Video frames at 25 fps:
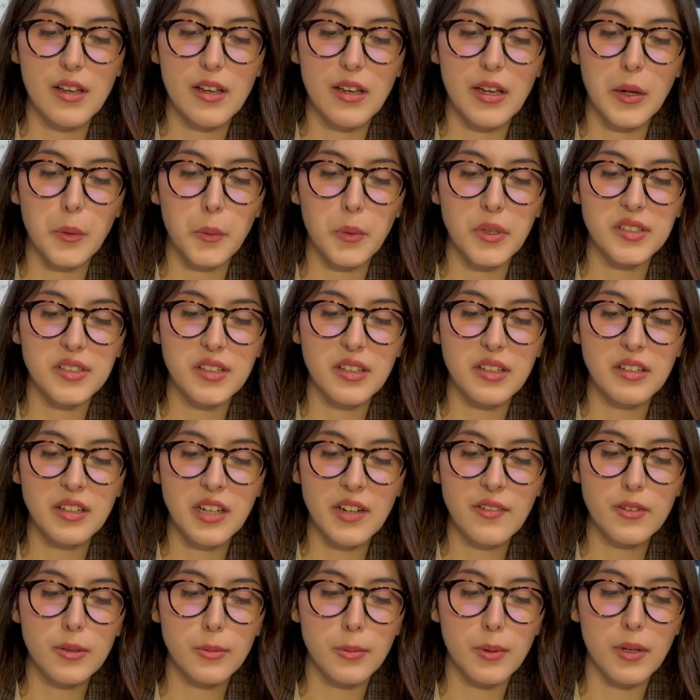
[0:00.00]
It was
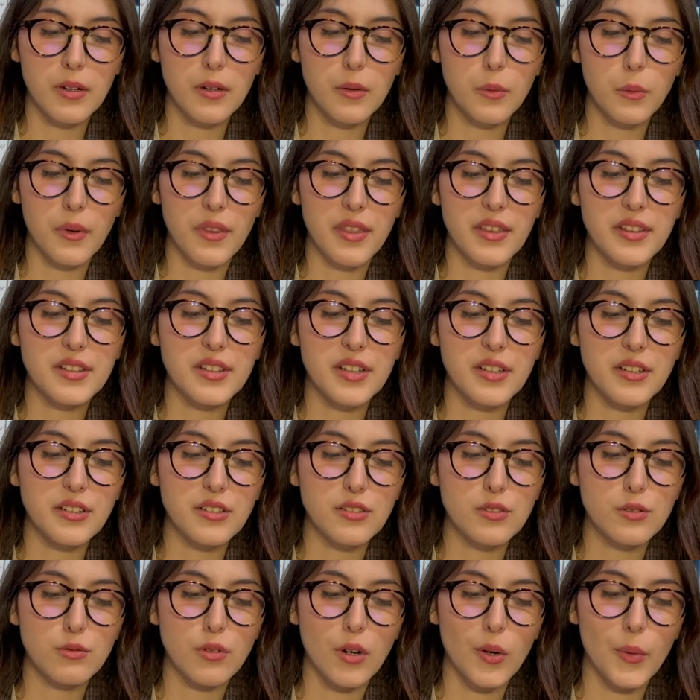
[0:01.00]
inevitable with the
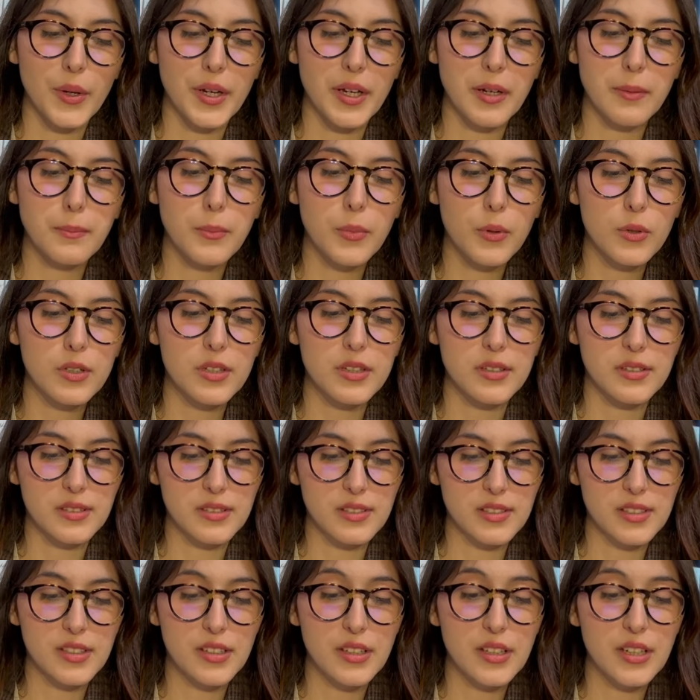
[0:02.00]
city's growing
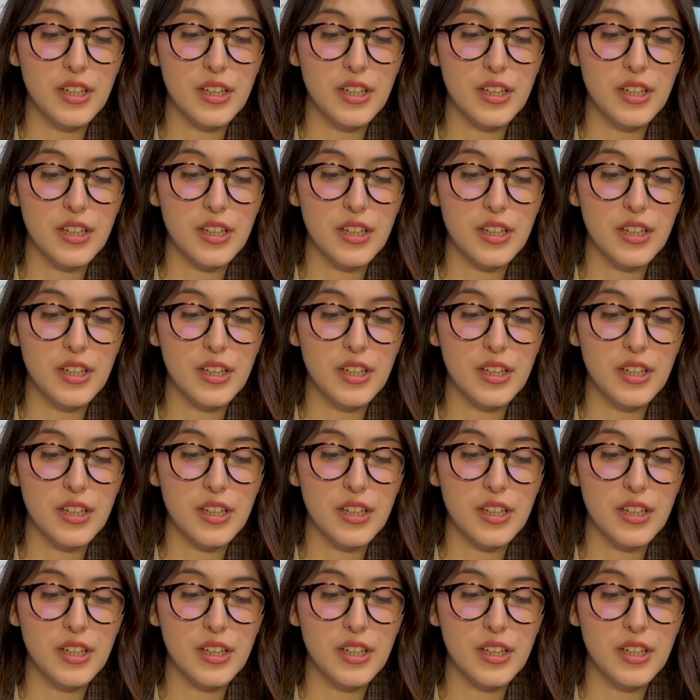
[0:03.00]
importance.